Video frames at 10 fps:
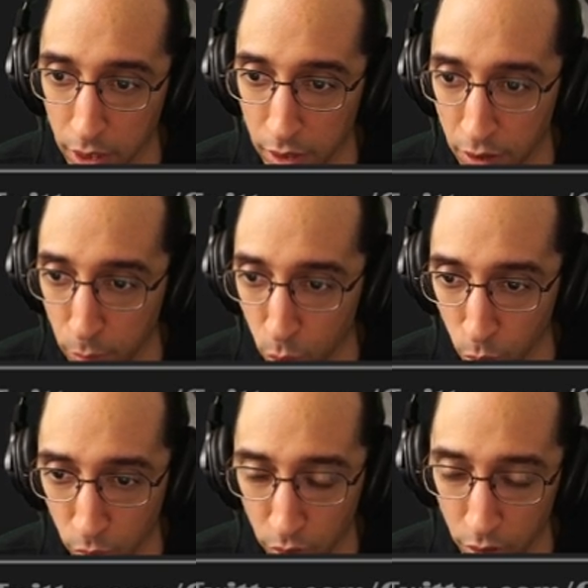Easy
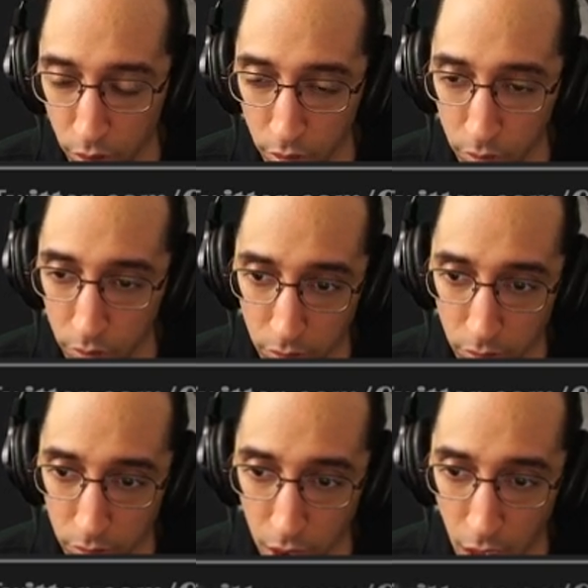moves.
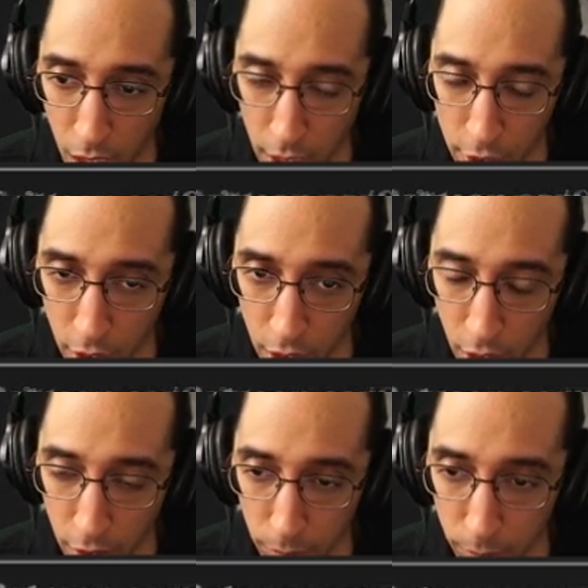Hanan, you're getting
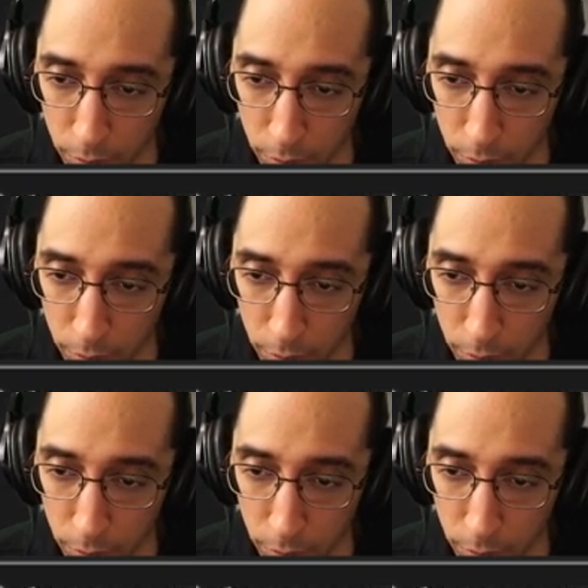cut.